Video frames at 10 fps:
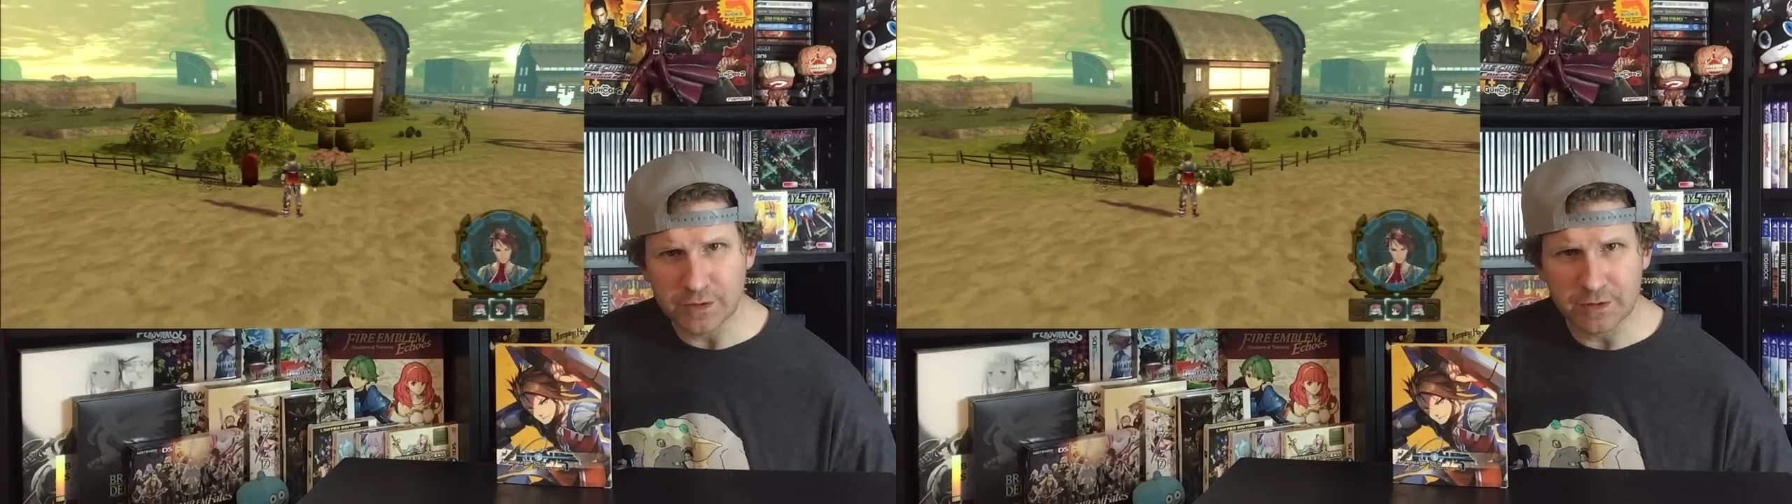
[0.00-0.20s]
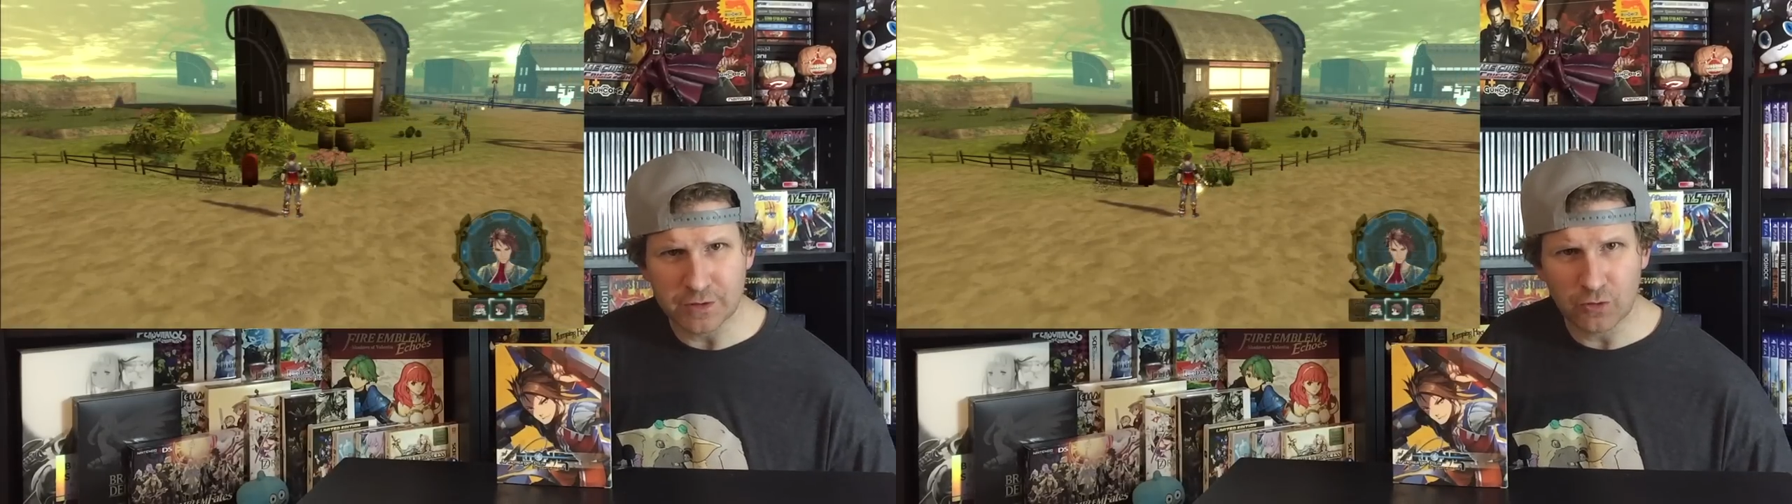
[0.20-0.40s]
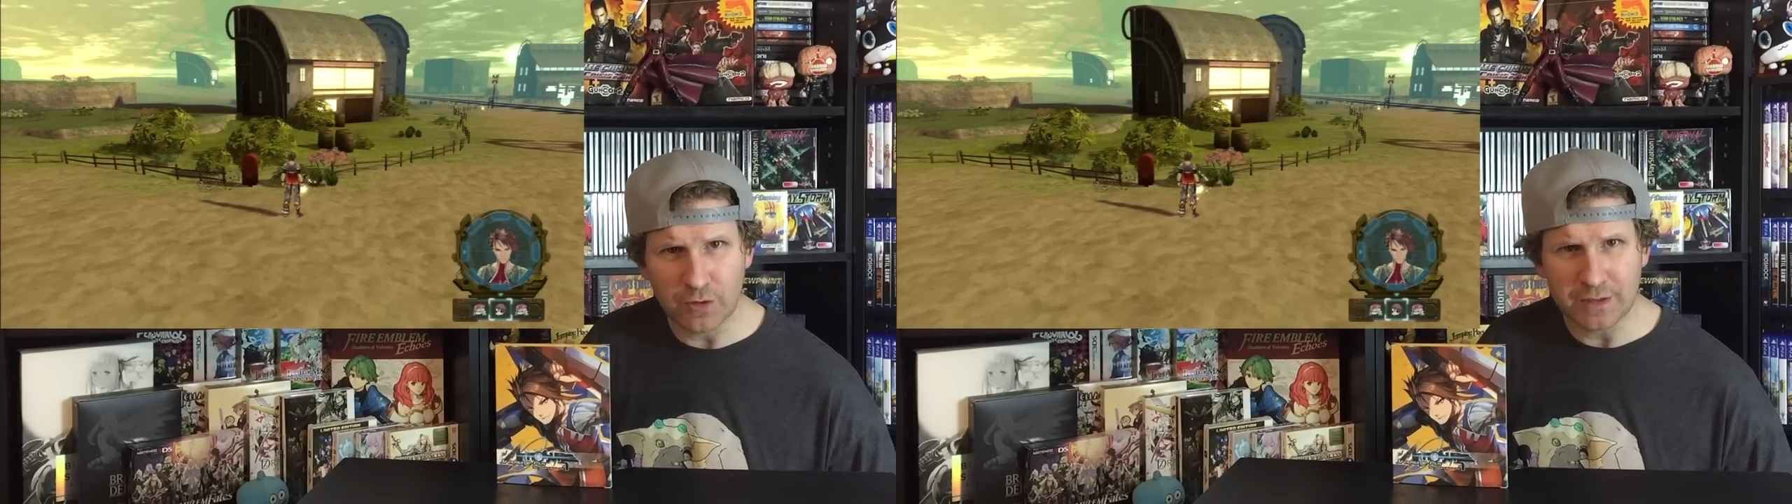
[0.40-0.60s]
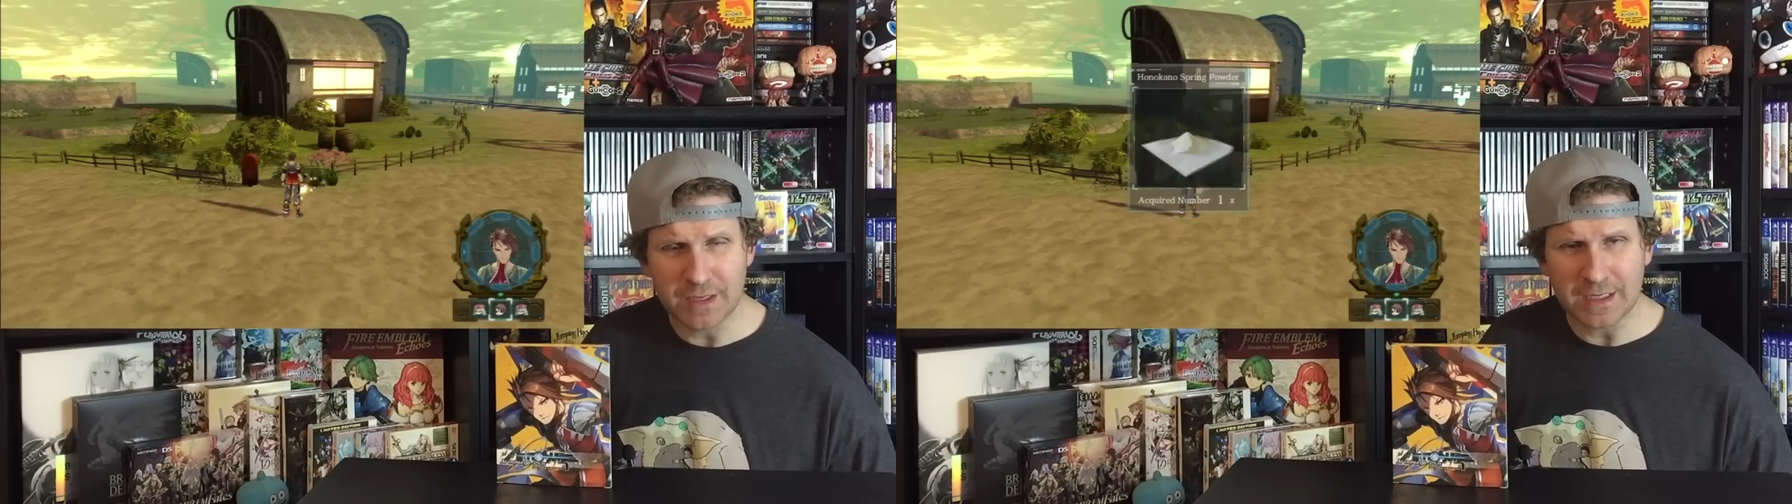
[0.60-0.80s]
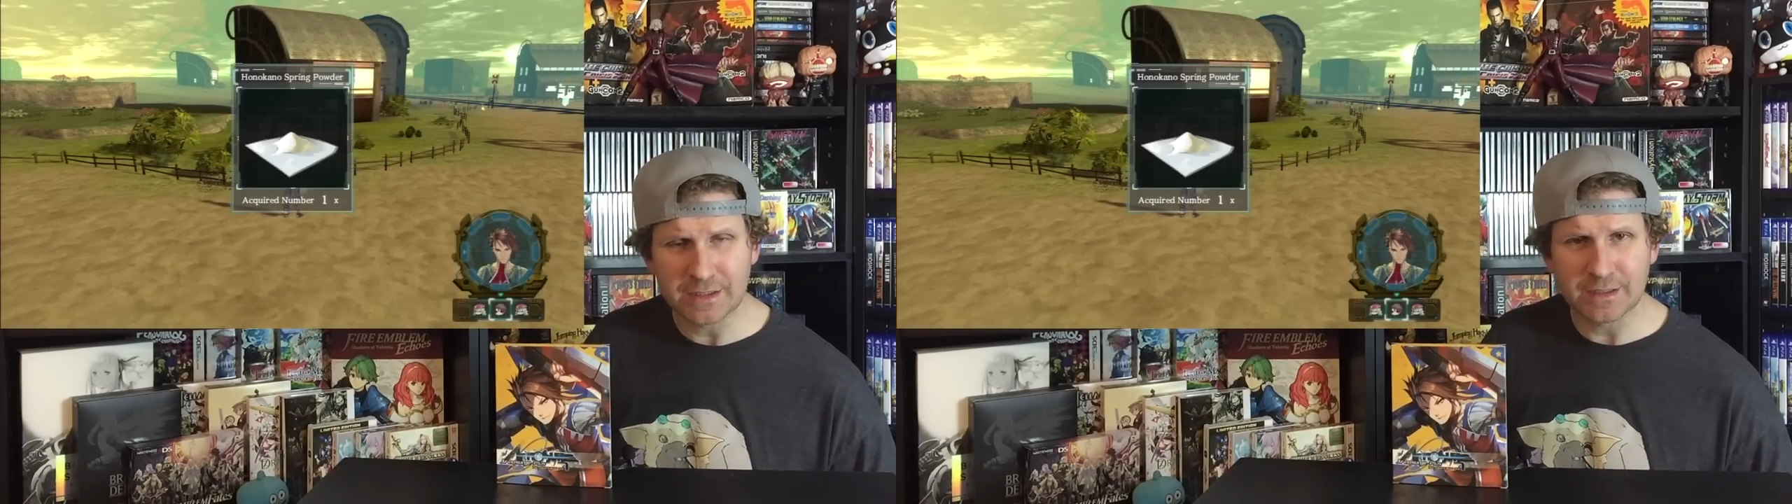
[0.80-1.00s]
into the story and
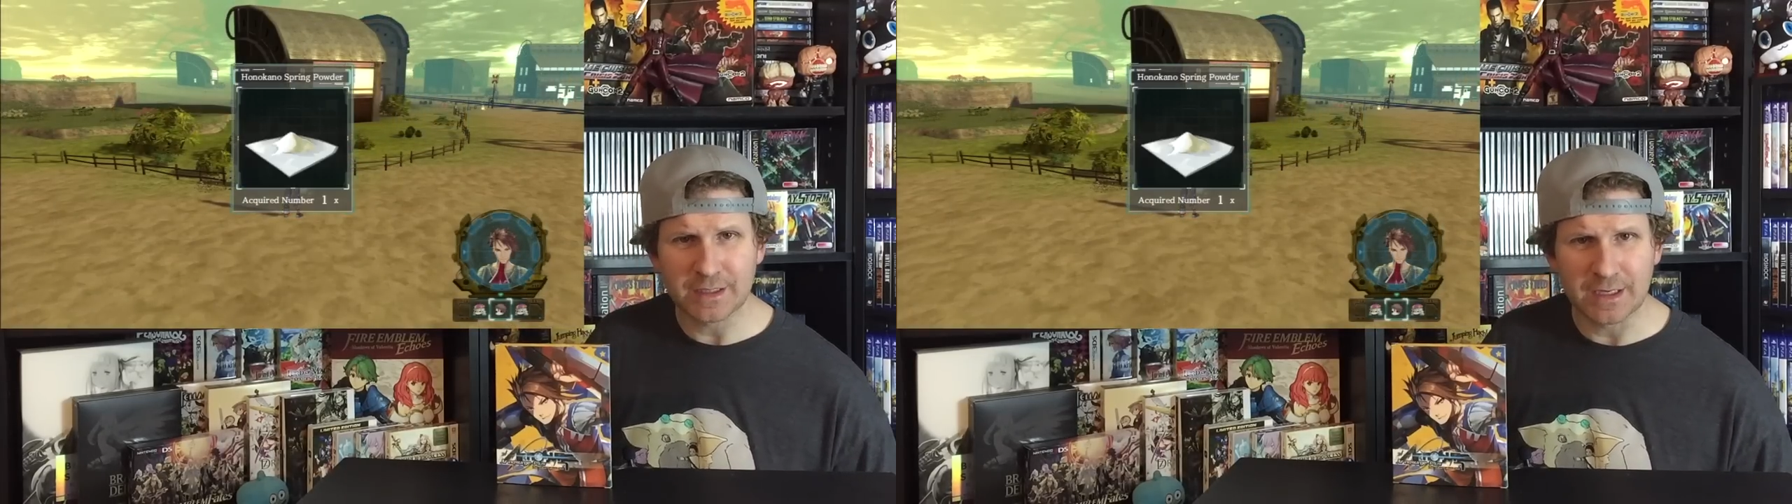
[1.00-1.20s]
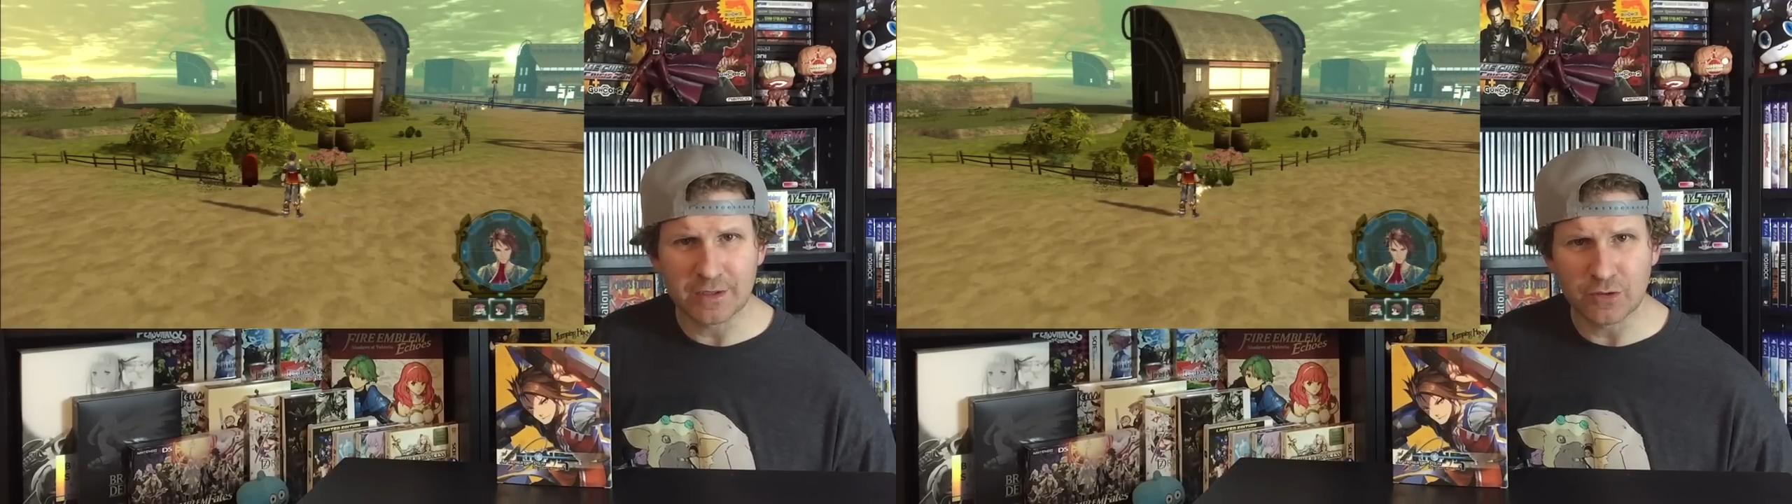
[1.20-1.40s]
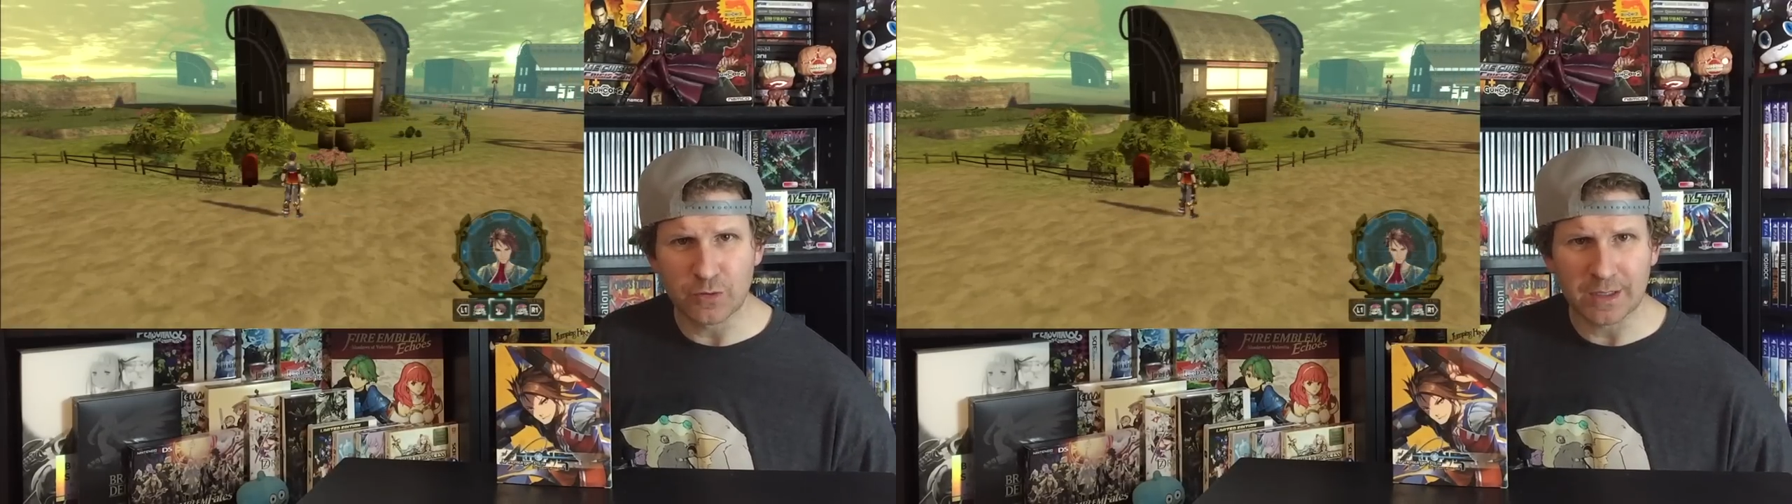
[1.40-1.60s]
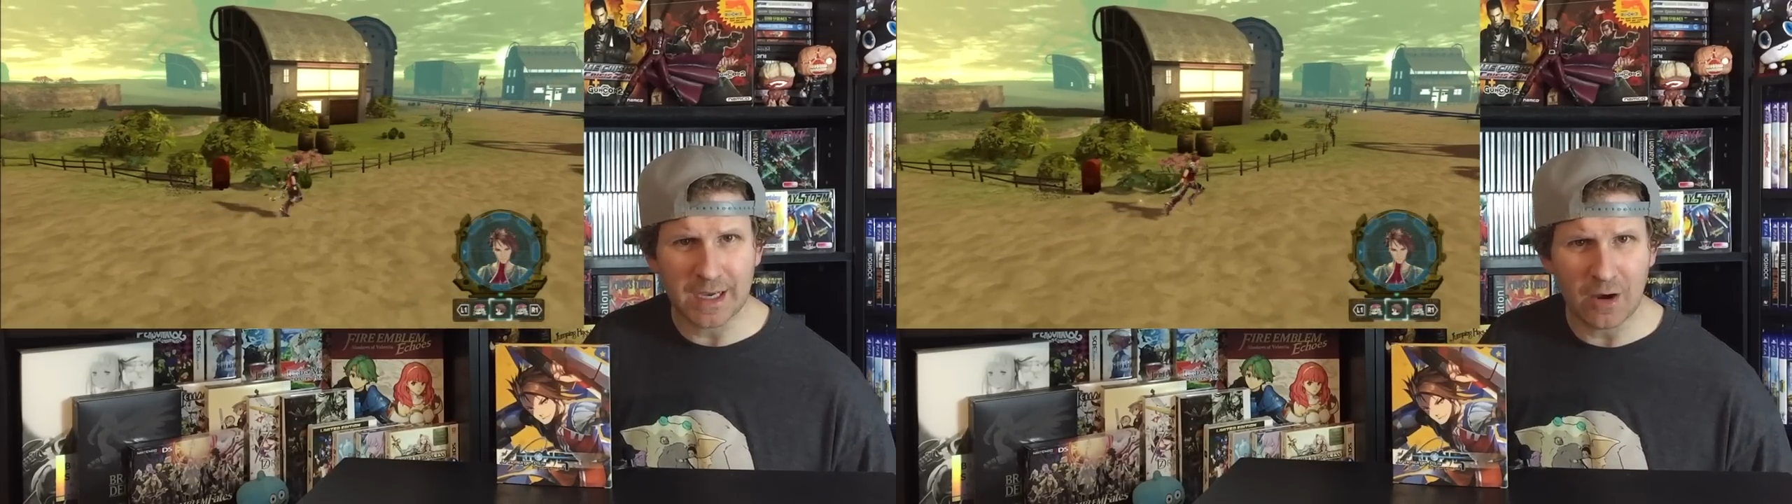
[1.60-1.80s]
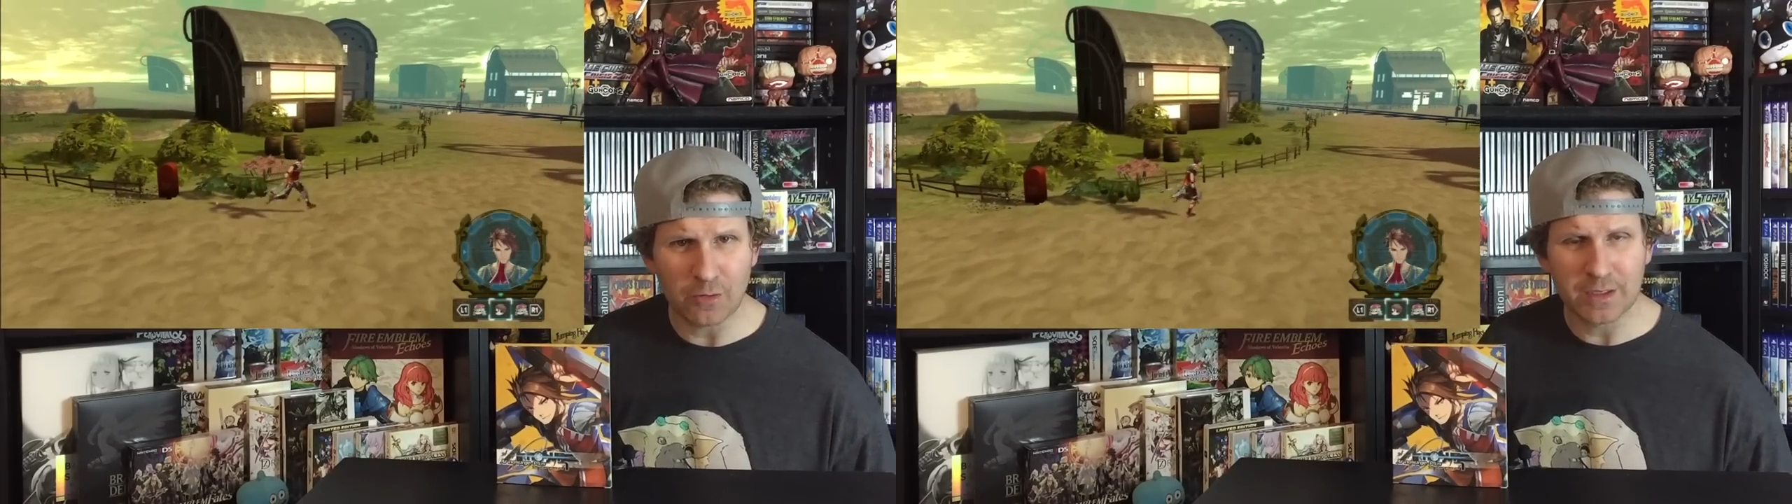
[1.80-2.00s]
takes this into
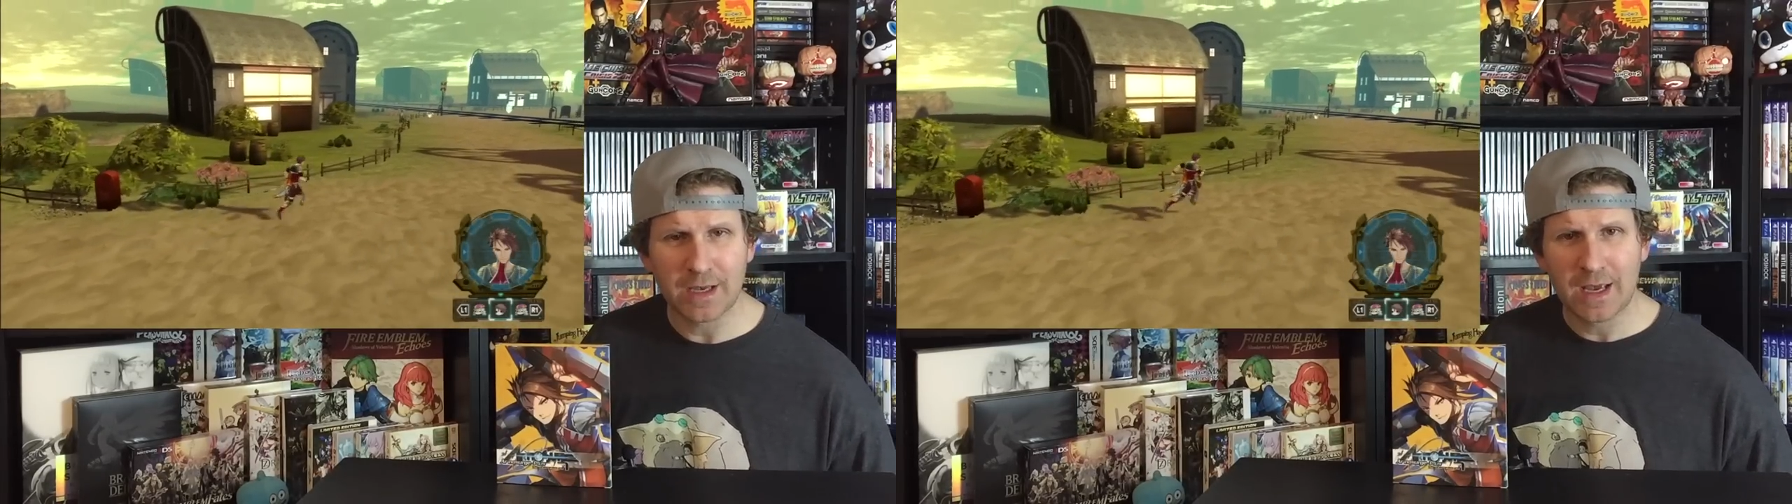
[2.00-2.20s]
account.